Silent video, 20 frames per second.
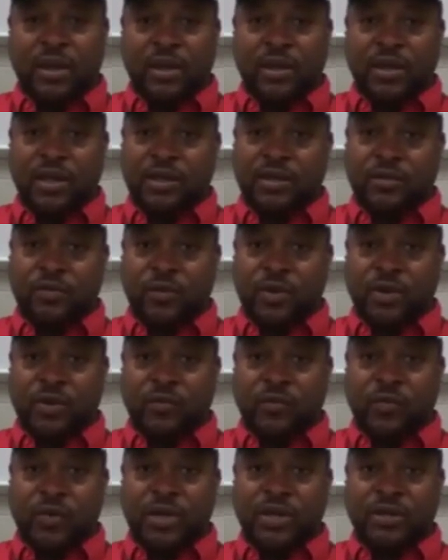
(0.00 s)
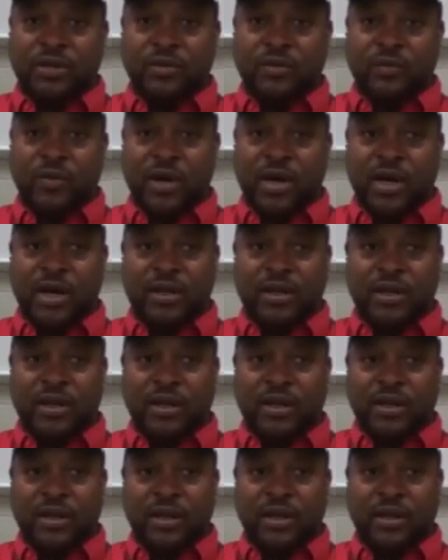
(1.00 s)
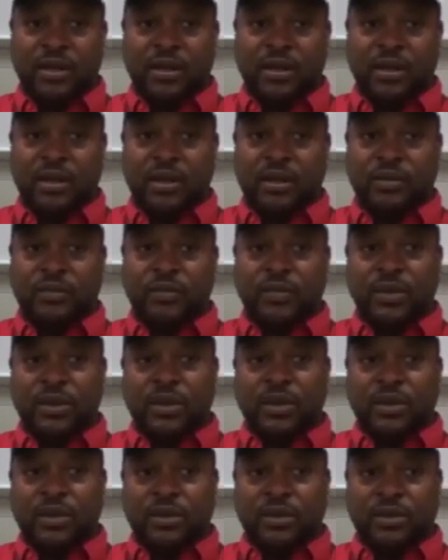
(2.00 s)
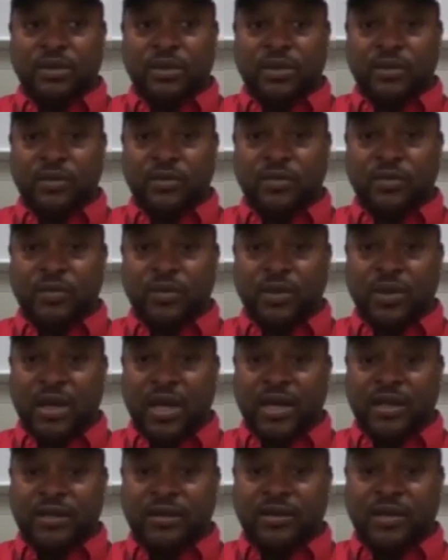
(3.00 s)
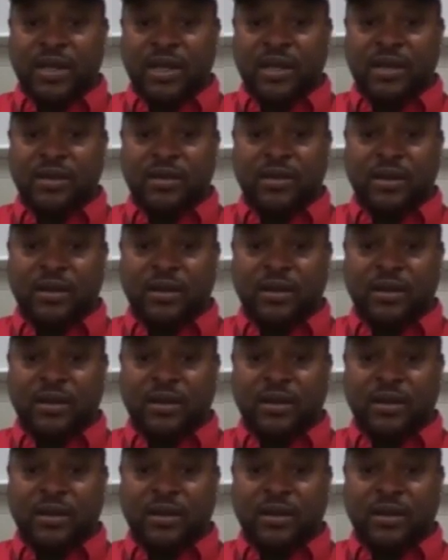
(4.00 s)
And that is one reason why I think that the students would like to take